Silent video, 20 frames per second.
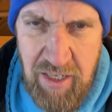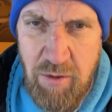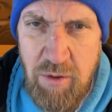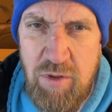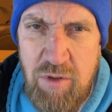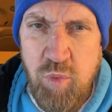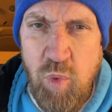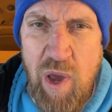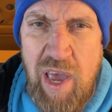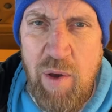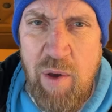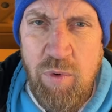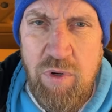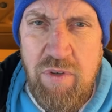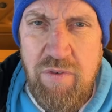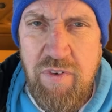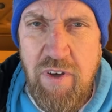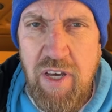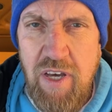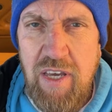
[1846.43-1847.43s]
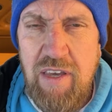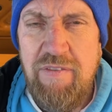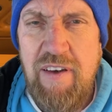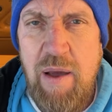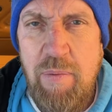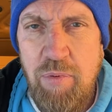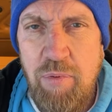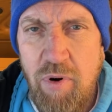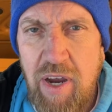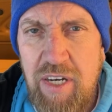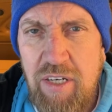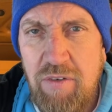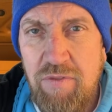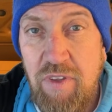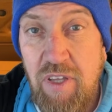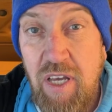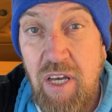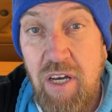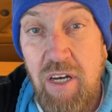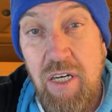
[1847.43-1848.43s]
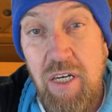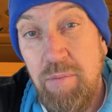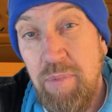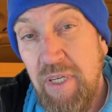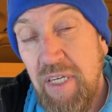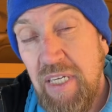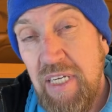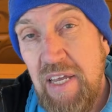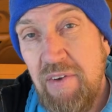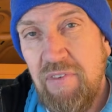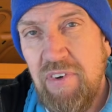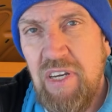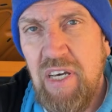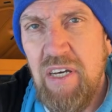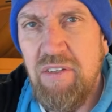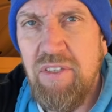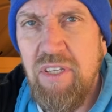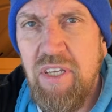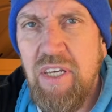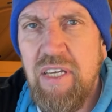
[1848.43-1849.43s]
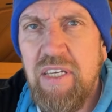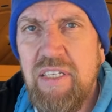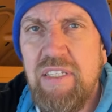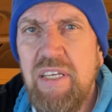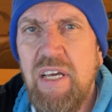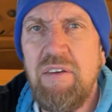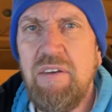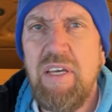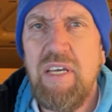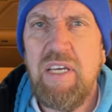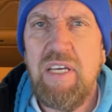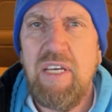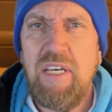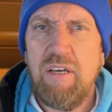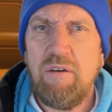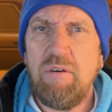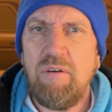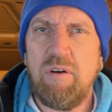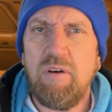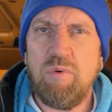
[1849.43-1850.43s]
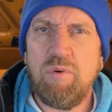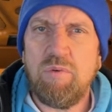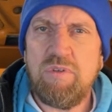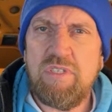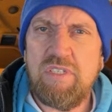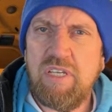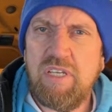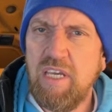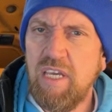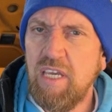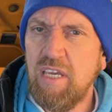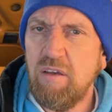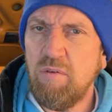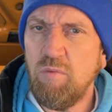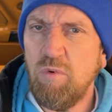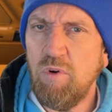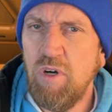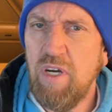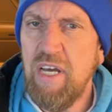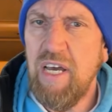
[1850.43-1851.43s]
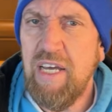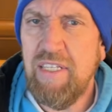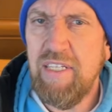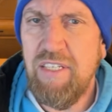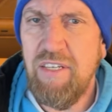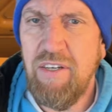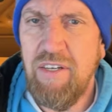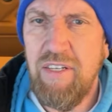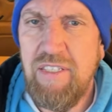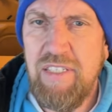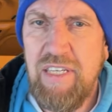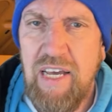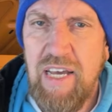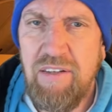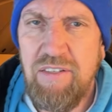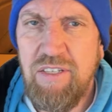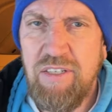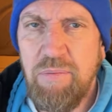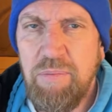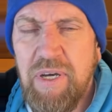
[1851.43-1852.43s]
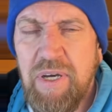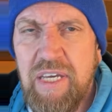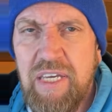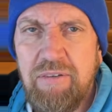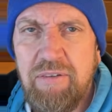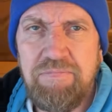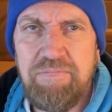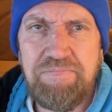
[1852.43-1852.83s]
that was wet would have evaporated off the car. But you never know, do you? So we'll see what that turns out to be.